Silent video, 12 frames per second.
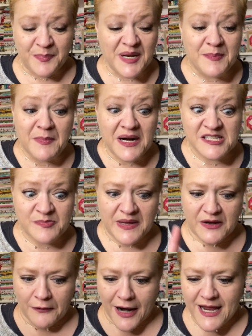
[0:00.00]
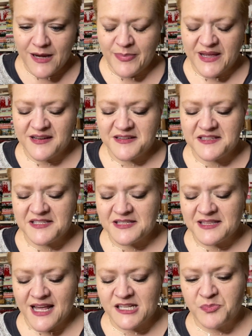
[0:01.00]
But it must be, right? Because
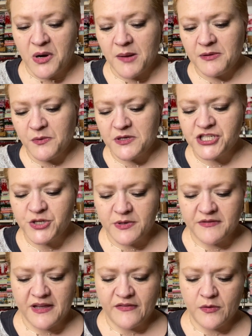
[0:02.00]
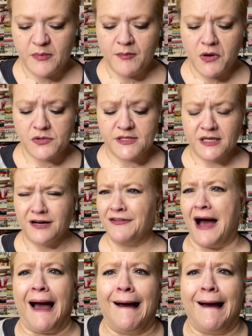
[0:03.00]
that's probably what she would have given me most of.